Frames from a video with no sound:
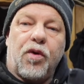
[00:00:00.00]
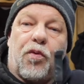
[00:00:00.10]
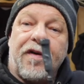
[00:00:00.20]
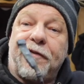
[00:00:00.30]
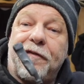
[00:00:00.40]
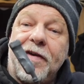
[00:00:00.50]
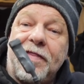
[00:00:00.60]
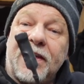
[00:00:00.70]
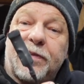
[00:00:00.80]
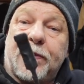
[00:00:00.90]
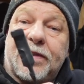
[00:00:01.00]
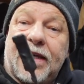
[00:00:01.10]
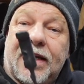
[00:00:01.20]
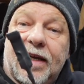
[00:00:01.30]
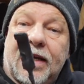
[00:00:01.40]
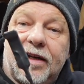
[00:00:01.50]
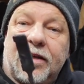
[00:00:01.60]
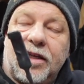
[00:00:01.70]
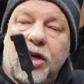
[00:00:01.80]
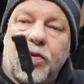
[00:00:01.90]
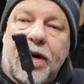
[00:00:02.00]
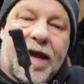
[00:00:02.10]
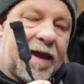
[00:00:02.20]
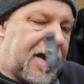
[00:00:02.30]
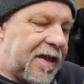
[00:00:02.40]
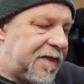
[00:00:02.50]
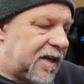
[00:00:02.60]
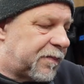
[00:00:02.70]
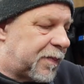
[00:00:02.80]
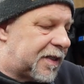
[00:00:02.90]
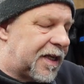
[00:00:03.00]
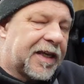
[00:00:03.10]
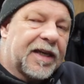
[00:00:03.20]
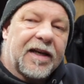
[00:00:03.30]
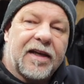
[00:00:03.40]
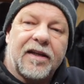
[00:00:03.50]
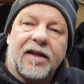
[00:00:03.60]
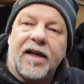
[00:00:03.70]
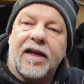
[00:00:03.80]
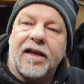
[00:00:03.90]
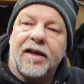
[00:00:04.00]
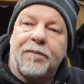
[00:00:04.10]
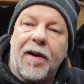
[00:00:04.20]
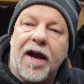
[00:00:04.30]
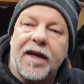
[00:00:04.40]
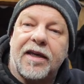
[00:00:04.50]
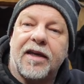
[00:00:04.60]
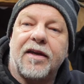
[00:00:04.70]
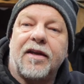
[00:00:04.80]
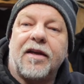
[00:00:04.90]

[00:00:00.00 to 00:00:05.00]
We've fit this particular unit in this particular bike.